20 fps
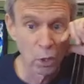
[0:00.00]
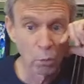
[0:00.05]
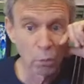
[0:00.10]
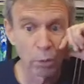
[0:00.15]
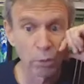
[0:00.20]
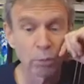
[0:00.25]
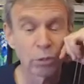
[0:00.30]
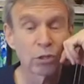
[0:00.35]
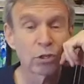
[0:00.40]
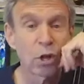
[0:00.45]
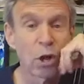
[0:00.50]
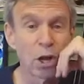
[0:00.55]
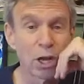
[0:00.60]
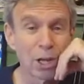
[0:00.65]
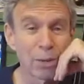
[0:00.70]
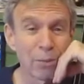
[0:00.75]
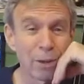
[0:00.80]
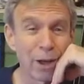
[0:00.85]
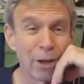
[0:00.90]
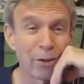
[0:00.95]
We will talk
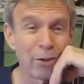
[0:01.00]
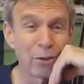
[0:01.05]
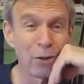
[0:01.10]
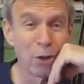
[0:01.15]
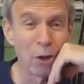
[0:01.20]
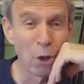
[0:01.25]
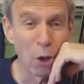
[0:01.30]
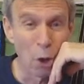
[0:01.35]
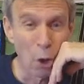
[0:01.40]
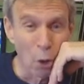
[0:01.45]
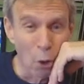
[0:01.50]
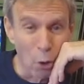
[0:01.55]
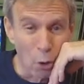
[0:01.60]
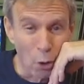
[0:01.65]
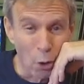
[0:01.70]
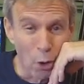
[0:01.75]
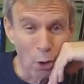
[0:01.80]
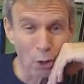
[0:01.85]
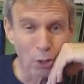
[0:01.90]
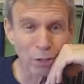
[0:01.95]
about
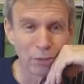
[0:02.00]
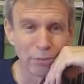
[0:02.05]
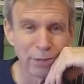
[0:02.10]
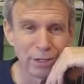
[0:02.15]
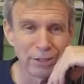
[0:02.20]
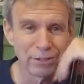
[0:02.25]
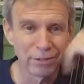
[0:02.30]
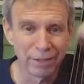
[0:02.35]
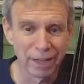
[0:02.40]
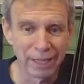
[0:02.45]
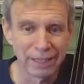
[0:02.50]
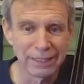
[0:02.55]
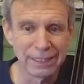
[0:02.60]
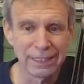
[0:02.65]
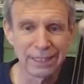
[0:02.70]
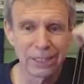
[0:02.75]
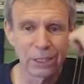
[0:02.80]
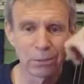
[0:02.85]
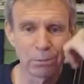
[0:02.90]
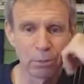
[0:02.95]
all of these
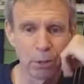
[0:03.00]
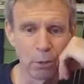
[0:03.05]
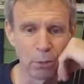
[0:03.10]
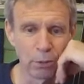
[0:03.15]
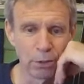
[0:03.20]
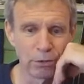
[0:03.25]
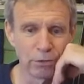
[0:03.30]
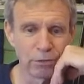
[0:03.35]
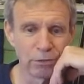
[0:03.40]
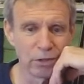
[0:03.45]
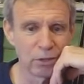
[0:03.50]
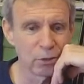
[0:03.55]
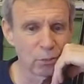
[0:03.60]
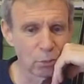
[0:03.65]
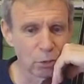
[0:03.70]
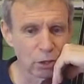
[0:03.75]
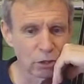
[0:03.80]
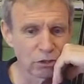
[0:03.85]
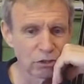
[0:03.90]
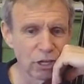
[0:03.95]
19 components in the
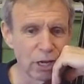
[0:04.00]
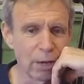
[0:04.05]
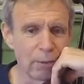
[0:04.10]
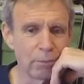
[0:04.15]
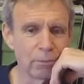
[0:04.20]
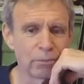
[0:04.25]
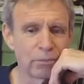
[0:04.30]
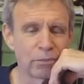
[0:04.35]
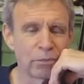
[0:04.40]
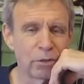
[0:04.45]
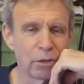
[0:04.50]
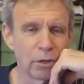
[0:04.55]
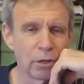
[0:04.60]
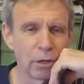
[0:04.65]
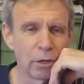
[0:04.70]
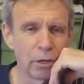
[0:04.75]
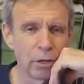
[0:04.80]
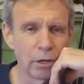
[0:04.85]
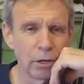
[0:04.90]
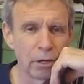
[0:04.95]
workshop.
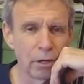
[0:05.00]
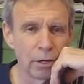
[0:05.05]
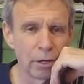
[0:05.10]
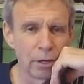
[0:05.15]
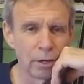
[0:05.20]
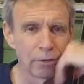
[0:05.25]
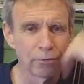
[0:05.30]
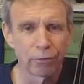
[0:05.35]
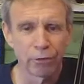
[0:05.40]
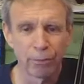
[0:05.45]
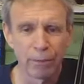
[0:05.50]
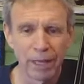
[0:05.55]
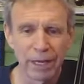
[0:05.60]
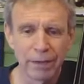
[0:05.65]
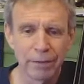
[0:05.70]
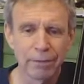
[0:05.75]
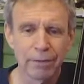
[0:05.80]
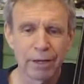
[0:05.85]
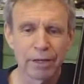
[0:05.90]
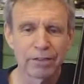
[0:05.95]
For
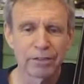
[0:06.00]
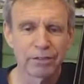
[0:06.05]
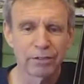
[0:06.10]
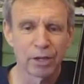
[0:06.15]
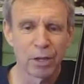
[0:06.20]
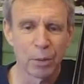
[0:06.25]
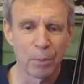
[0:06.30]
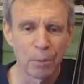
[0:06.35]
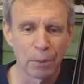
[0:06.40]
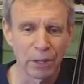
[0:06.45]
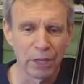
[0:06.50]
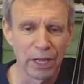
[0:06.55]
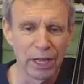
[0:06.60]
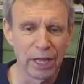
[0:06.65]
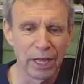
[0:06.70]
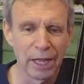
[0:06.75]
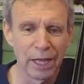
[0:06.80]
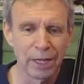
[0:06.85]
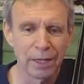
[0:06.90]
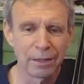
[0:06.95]
many of us,
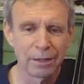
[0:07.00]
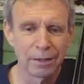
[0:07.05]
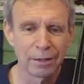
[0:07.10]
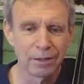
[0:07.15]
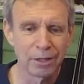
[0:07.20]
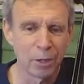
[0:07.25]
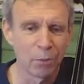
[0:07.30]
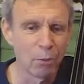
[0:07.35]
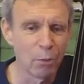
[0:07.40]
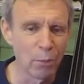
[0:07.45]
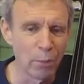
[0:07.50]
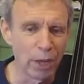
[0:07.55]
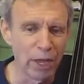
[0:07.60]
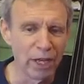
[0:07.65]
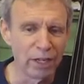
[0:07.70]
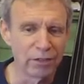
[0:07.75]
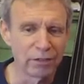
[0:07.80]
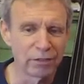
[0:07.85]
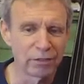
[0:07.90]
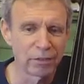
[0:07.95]
playing the double
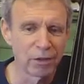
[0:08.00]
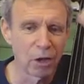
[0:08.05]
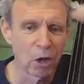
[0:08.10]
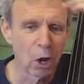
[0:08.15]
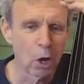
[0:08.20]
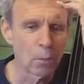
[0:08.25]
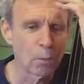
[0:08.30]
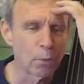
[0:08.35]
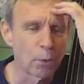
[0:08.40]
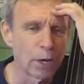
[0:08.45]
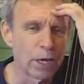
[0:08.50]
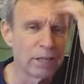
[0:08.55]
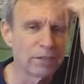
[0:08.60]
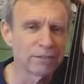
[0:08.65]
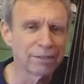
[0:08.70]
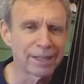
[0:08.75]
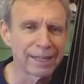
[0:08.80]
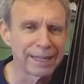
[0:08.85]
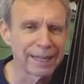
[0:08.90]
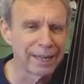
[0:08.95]
bass our
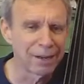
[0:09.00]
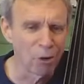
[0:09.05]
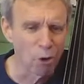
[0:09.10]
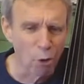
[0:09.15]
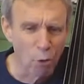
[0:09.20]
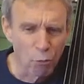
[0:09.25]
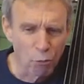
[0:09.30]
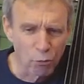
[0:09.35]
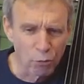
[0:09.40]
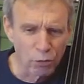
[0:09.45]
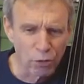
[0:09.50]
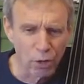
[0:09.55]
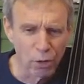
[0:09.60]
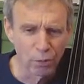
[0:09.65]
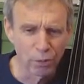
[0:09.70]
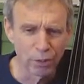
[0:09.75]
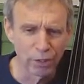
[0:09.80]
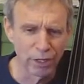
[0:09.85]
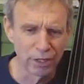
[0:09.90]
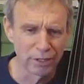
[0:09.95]
brains can get
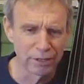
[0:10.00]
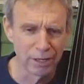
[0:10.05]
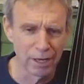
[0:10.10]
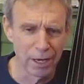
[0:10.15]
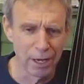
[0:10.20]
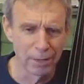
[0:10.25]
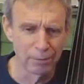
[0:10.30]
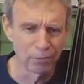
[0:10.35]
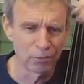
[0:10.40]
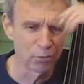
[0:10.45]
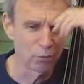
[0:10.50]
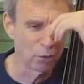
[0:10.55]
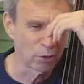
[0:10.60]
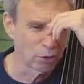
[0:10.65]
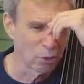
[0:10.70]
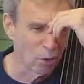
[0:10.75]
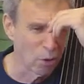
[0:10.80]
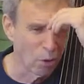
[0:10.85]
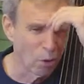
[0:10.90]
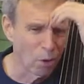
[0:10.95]
overloaded at times
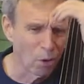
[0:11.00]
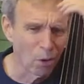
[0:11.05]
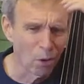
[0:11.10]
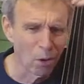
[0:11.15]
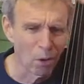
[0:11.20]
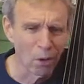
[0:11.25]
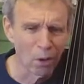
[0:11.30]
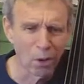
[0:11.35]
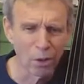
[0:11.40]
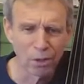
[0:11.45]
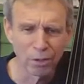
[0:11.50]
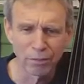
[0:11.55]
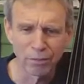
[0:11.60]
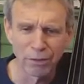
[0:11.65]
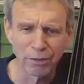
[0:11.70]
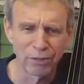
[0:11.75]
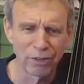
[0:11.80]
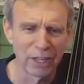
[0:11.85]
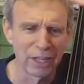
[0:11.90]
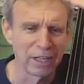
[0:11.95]
with all of
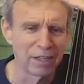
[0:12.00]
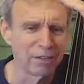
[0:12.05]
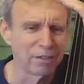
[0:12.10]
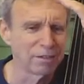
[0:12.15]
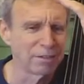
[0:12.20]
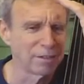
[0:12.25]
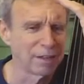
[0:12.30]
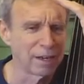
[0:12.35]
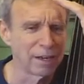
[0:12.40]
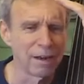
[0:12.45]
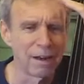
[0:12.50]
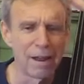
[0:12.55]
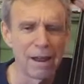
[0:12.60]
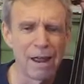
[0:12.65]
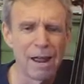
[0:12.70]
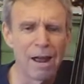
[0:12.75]
the things that